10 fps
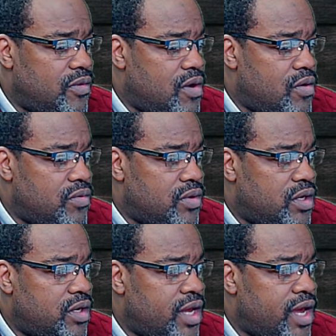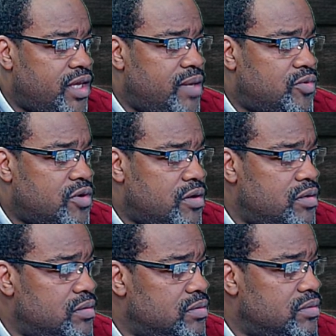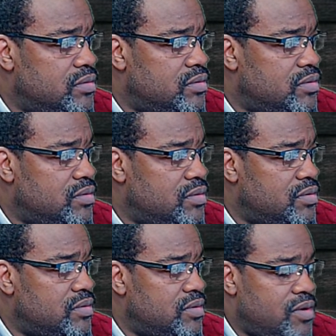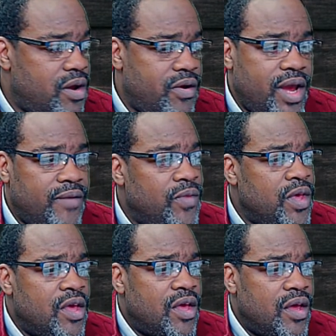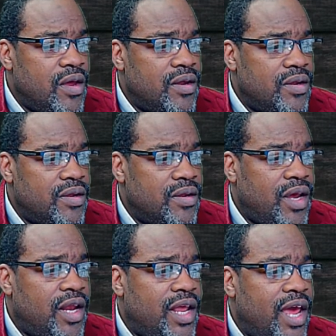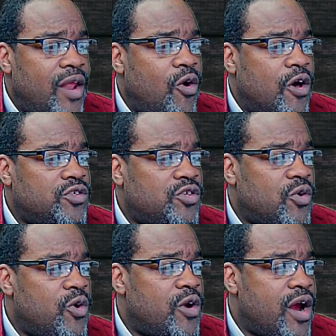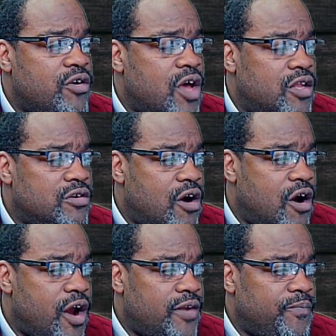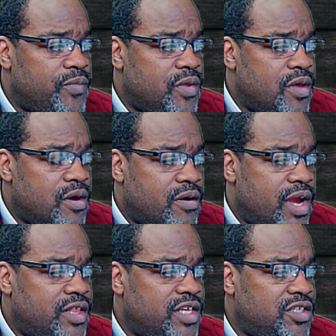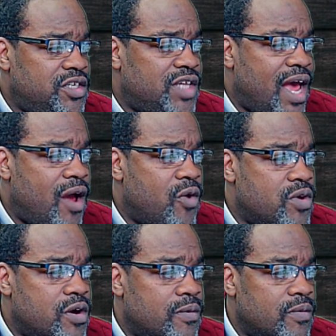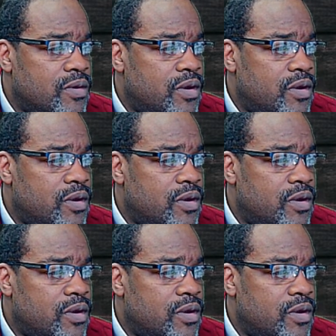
Oh, can I keep talking? Yeah, you can keep talking. All right. And then also on color guard, all right, this is our